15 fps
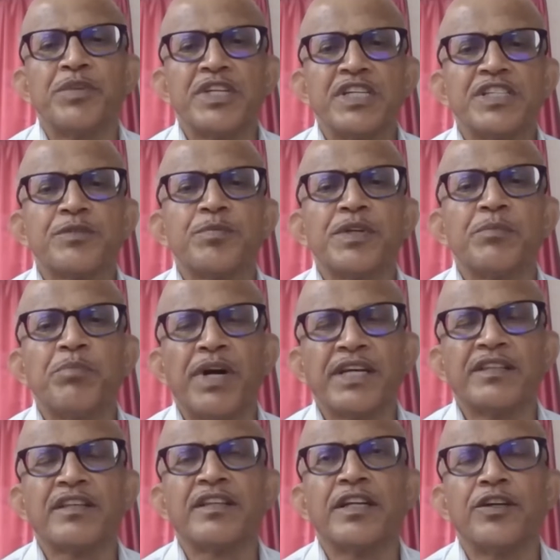PHP,
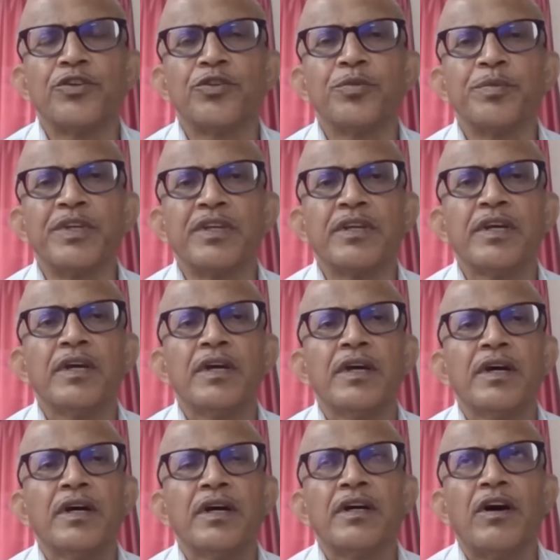Python, and Ruby.
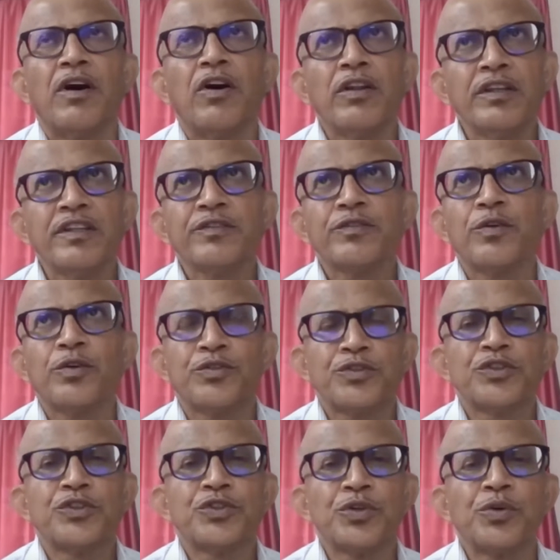All this goes
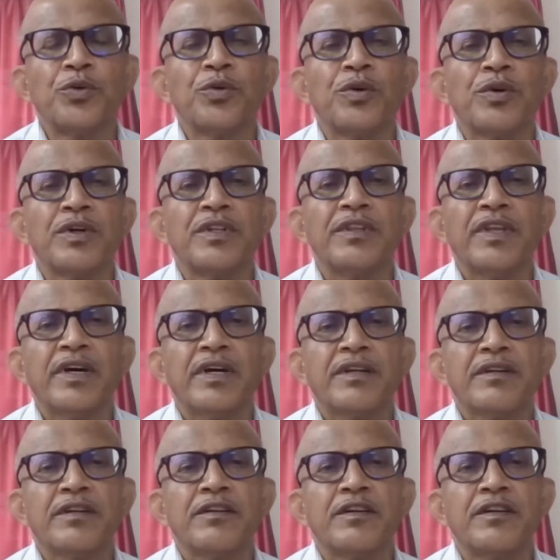to show
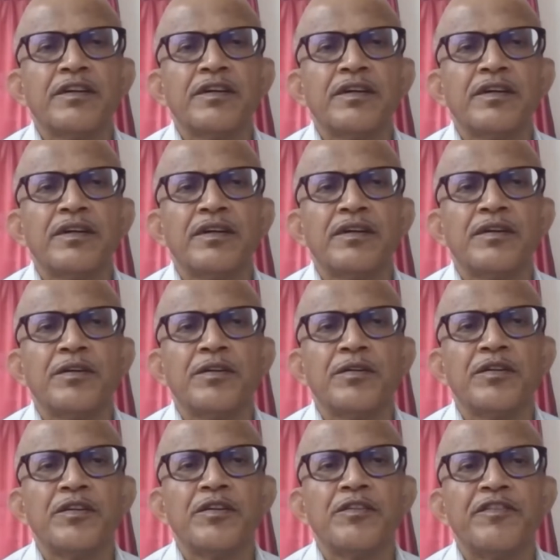that
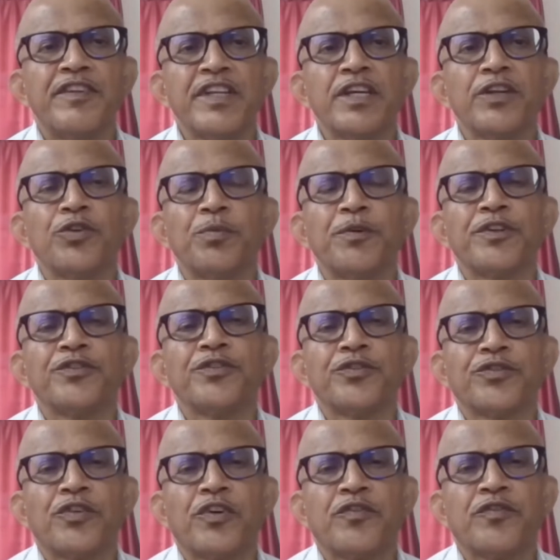free and open
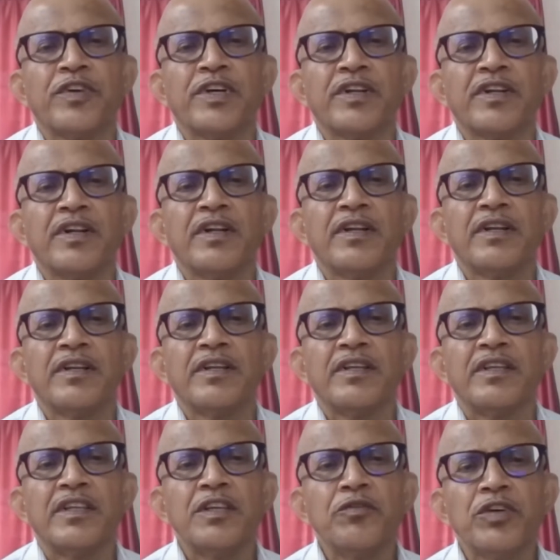source software,
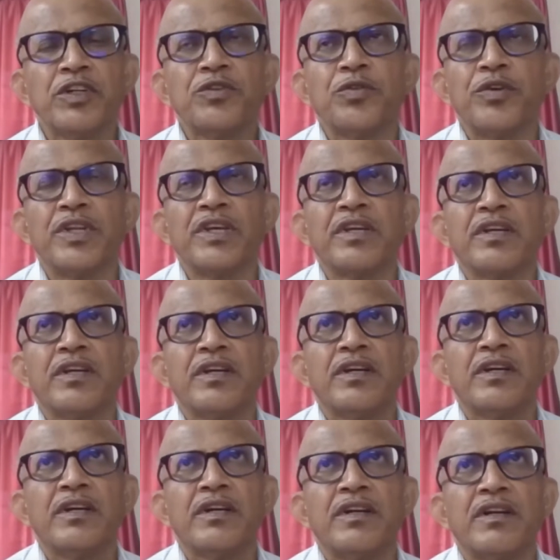even today,
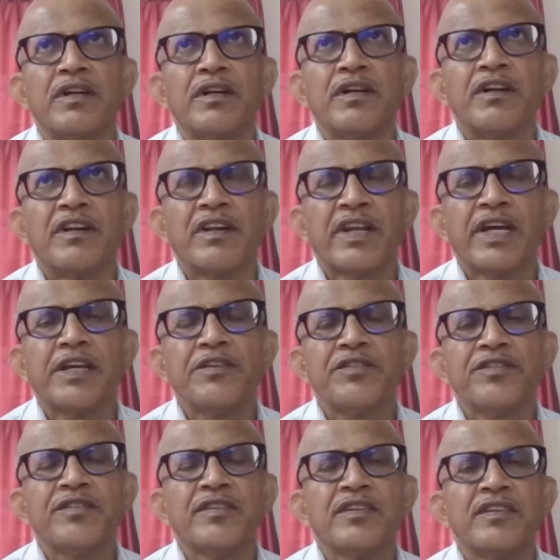
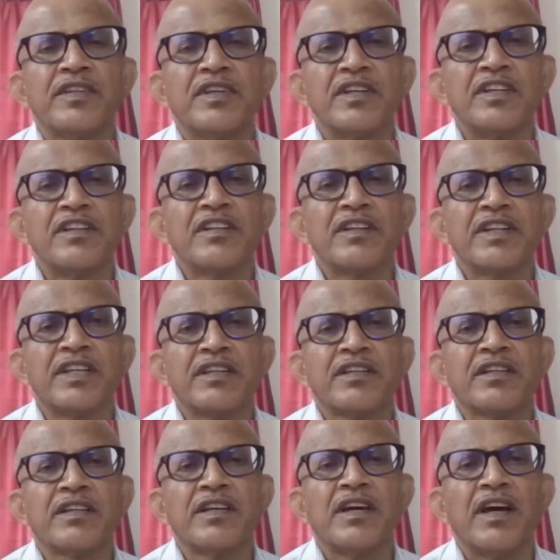drives the internet
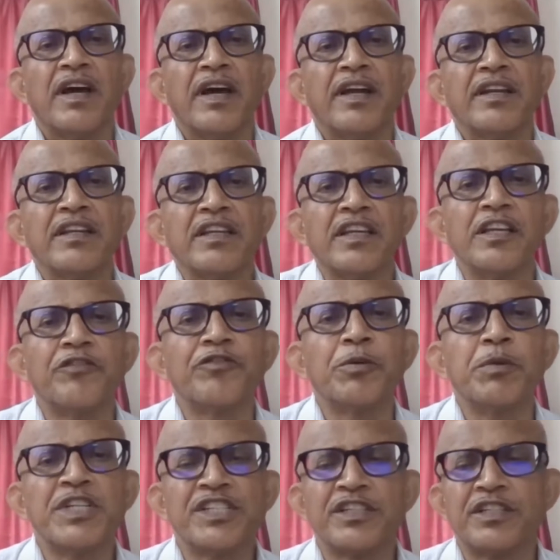and
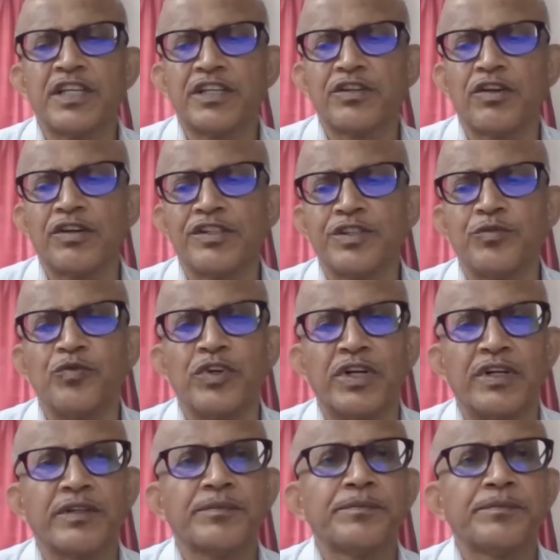information technology world.